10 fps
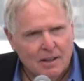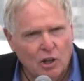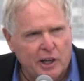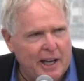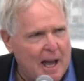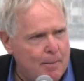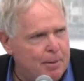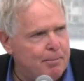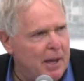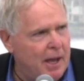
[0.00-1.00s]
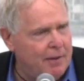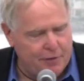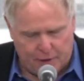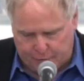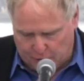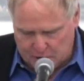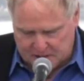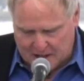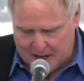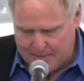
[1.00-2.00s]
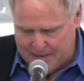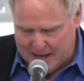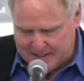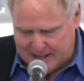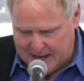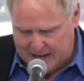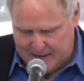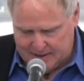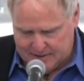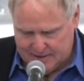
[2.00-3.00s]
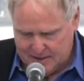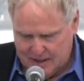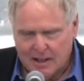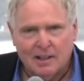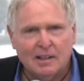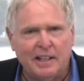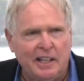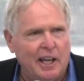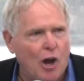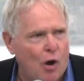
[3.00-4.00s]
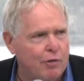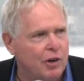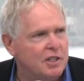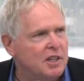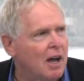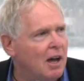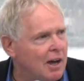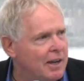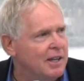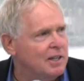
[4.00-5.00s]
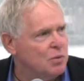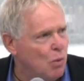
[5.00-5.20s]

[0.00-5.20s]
Looking up at me for the first time that day, leaning over to hug his